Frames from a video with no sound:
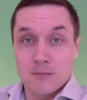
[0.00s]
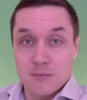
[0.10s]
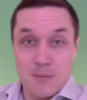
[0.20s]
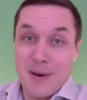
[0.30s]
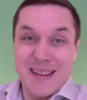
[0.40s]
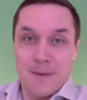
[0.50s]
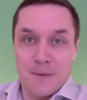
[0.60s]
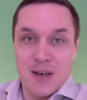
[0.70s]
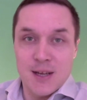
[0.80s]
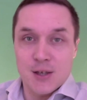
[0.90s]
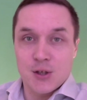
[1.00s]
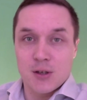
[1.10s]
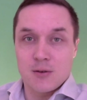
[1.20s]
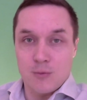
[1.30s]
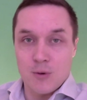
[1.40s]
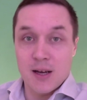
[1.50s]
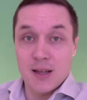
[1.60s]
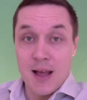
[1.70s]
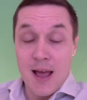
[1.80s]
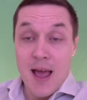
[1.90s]
by definition,
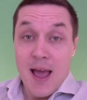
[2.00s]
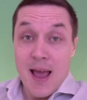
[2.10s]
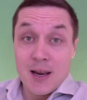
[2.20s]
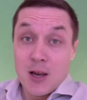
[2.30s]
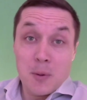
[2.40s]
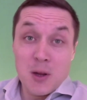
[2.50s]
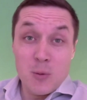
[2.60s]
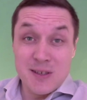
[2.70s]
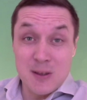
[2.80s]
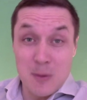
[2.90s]
right? And nobody wants to